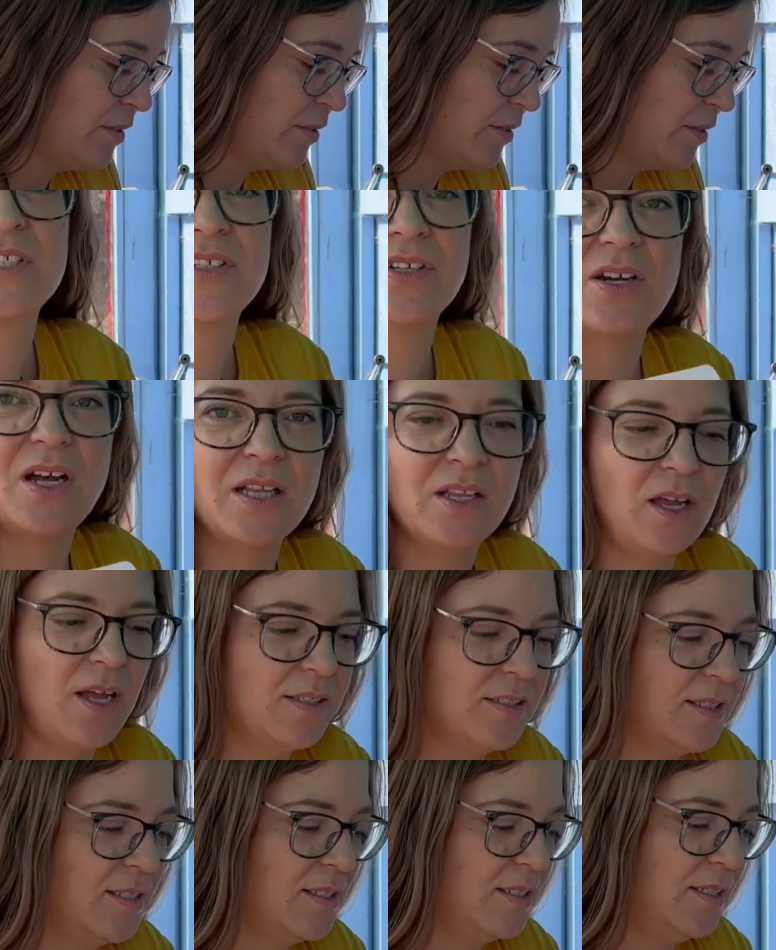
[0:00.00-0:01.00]
Still got
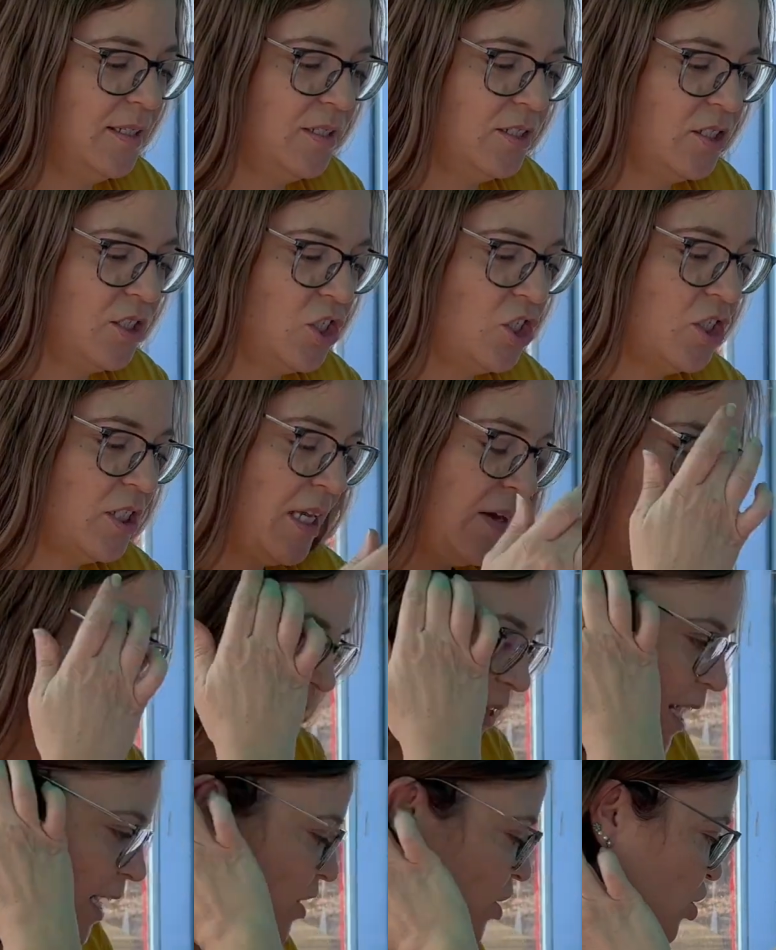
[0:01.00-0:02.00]
lots of seeds to save for
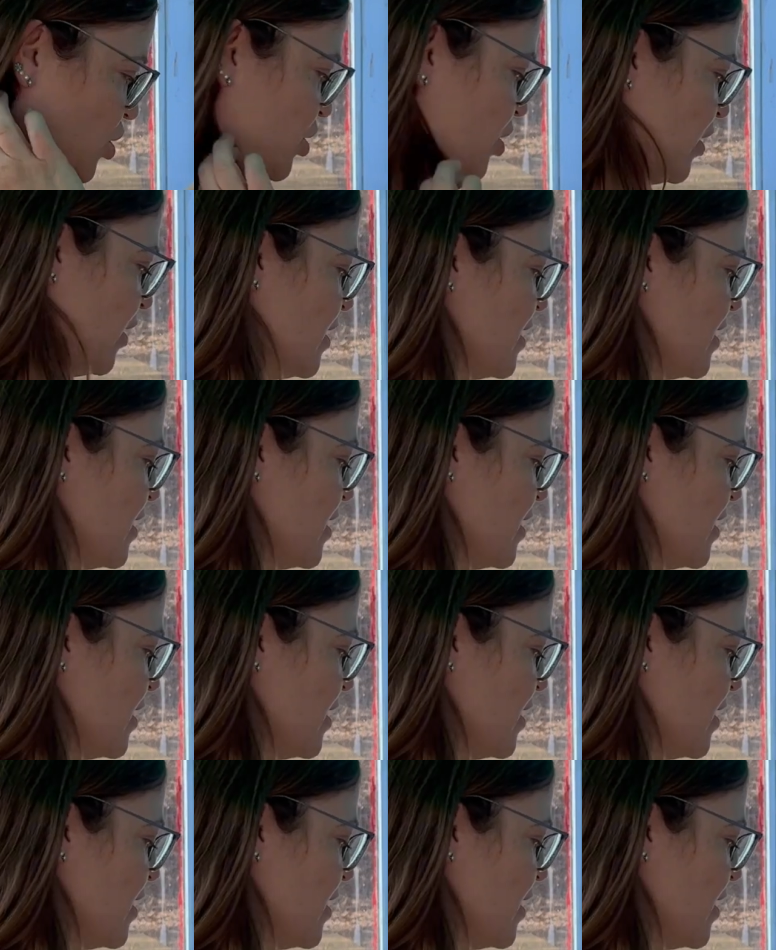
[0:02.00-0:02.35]
next year.